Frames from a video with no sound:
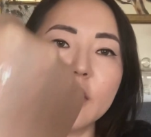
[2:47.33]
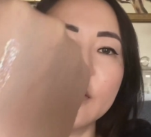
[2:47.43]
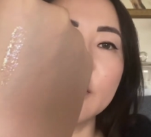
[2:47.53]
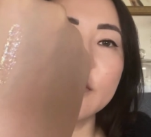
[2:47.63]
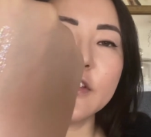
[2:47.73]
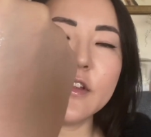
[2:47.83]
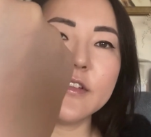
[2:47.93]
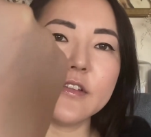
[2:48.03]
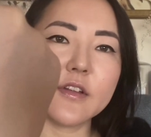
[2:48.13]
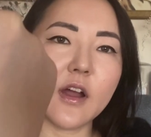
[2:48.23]
So this
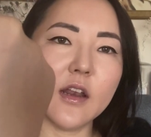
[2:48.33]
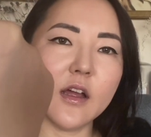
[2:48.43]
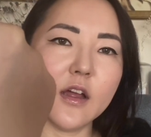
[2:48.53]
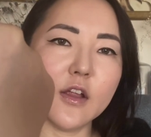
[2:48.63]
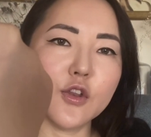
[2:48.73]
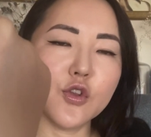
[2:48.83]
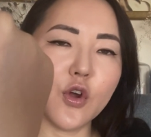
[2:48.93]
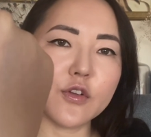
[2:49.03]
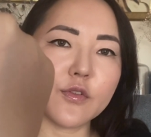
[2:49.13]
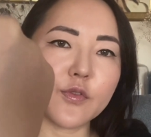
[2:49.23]
is color
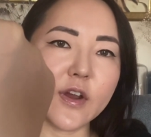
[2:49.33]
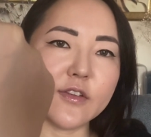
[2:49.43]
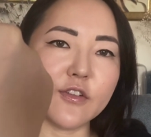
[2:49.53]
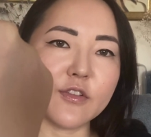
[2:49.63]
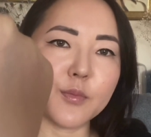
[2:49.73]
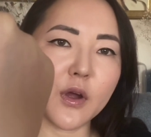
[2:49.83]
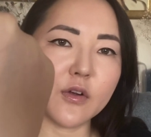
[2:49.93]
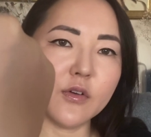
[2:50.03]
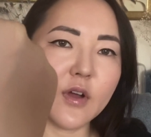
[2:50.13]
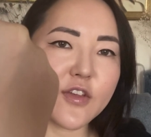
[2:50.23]
Not Afraid to
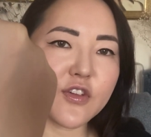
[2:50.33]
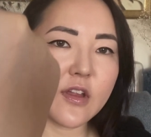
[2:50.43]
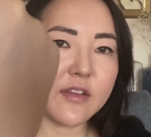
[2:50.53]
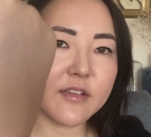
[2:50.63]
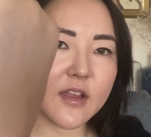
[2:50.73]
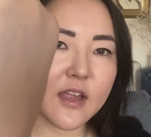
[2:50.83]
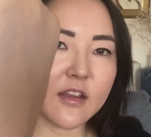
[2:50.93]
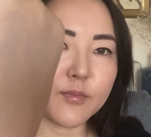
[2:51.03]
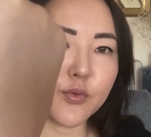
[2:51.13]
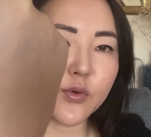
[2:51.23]
Sparkle. As you can see,
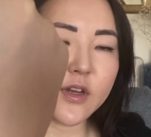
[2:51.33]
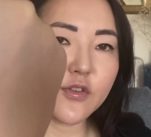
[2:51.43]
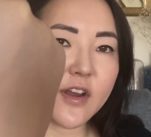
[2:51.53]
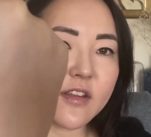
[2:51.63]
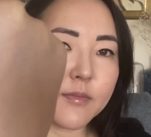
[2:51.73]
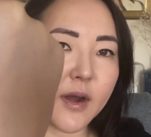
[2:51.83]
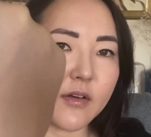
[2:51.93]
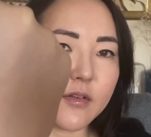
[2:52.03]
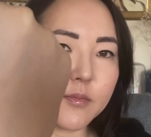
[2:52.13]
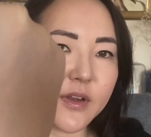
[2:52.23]
it's pretty
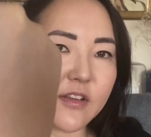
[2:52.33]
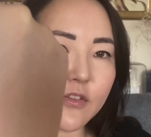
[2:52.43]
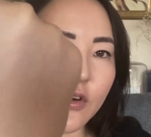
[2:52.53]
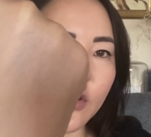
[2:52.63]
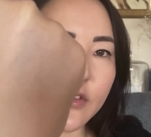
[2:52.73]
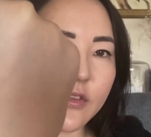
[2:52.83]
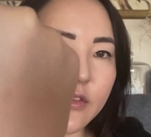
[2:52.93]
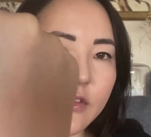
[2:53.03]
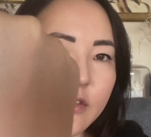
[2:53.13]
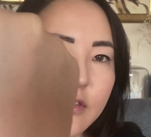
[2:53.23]
transparent, but it's got
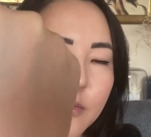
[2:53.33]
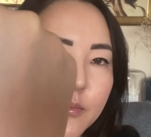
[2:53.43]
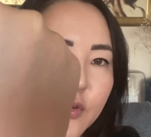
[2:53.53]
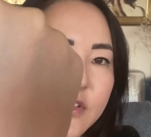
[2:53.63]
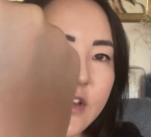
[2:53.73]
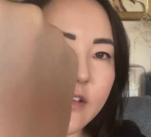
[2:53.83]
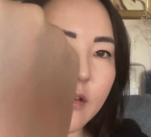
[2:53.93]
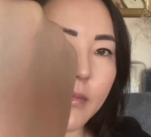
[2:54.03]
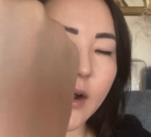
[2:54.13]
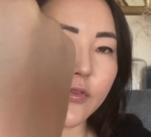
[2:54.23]
the prettiest
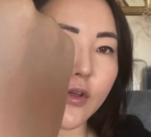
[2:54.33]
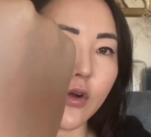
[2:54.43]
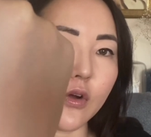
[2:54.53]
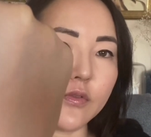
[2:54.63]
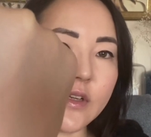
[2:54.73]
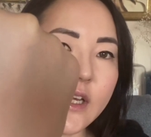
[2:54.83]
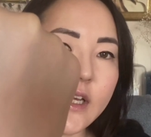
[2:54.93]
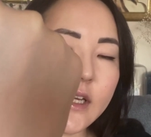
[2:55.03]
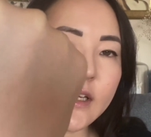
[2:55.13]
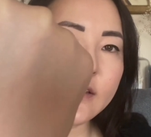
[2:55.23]
amount of
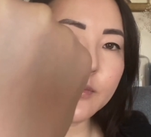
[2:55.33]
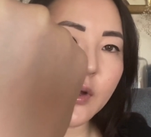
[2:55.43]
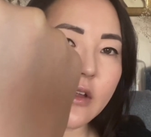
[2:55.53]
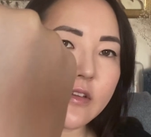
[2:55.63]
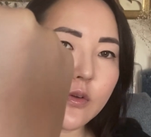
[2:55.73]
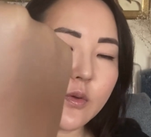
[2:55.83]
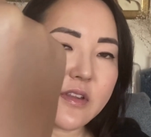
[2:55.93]
glitter particles and